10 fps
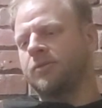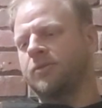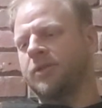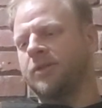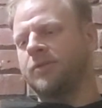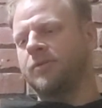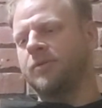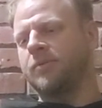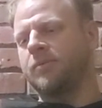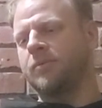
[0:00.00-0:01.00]
rights.
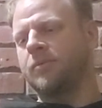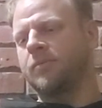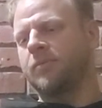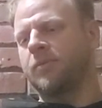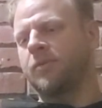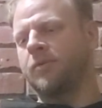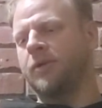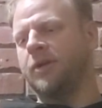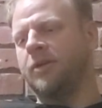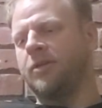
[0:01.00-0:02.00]
The
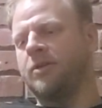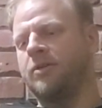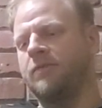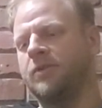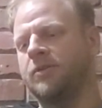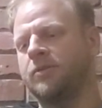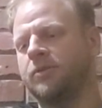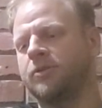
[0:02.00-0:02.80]
right of the individual